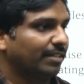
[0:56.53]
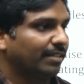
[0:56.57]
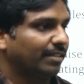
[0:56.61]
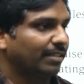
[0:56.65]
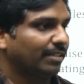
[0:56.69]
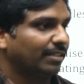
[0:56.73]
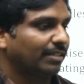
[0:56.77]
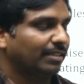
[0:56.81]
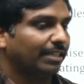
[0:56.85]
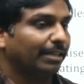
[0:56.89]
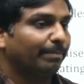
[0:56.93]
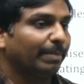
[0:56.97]

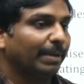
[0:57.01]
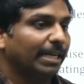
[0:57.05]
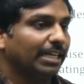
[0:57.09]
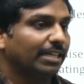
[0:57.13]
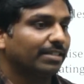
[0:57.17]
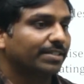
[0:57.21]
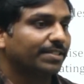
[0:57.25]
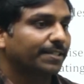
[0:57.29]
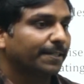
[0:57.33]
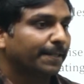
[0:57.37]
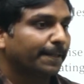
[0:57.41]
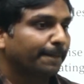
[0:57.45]
That
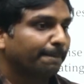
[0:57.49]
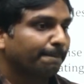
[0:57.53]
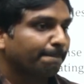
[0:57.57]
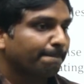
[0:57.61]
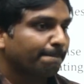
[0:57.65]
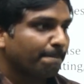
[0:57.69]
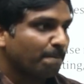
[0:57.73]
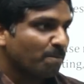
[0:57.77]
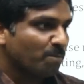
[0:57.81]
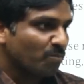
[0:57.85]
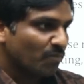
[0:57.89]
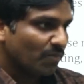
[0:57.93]
means
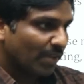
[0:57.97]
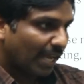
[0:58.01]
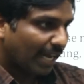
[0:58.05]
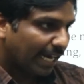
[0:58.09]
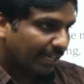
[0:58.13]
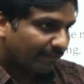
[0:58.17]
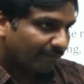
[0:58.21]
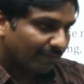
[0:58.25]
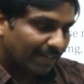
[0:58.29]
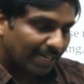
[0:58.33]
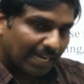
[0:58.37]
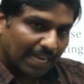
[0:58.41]
it
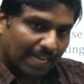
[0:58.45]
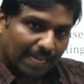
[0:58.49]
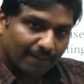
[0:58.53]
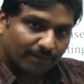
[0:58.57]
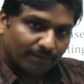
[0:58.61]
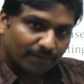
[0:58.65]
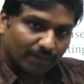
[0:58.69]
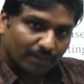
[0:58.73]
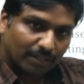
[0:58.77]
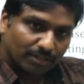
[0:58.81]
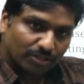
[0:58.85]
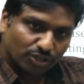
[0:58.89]
will have a
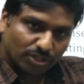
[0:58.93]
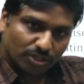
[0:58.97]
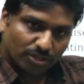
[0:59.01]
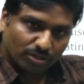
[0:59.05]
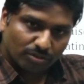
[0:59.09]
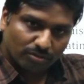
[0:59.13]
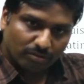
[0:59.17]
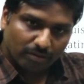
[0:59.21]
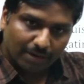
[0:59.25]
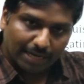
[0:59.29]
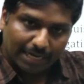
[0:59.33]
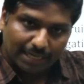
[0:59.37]

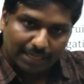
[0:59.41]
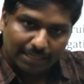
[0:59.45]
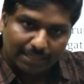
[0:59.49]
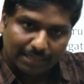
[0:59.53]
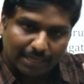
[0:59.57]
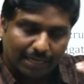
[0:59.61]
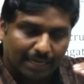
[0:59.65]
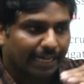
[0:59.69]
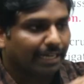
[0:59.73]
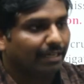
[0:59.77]
straight line